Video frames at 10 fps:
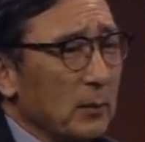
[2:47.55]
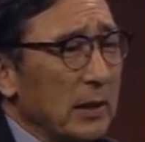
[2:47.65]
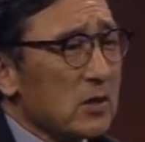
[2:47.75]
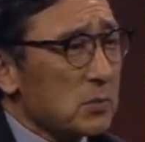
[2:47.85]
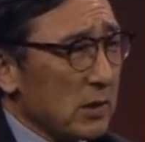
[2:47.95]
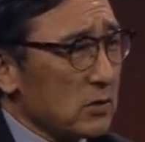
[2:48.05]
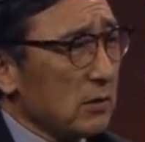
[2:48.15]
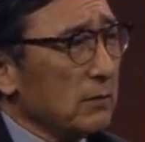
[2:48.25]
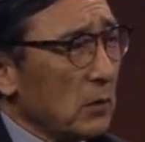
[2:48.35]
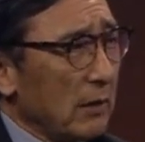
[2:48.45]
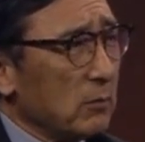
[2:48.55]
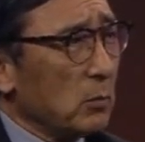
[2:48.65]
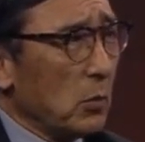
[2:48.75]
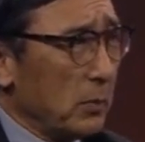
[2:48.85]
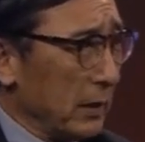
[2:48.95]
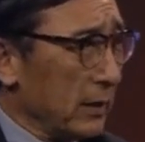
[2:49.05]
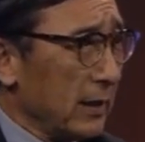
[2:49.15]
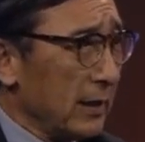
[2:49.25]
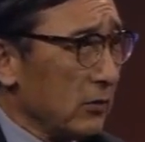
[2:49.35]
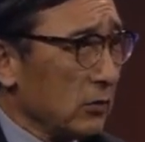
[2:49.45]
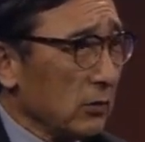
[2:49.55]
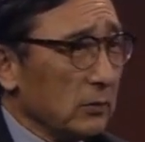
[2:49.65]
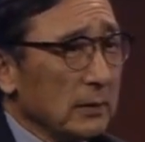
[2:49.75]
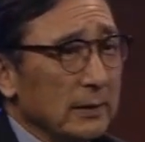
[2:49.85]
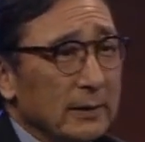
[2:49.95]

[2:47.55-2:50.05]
I mean, especially if you have a mobility issue,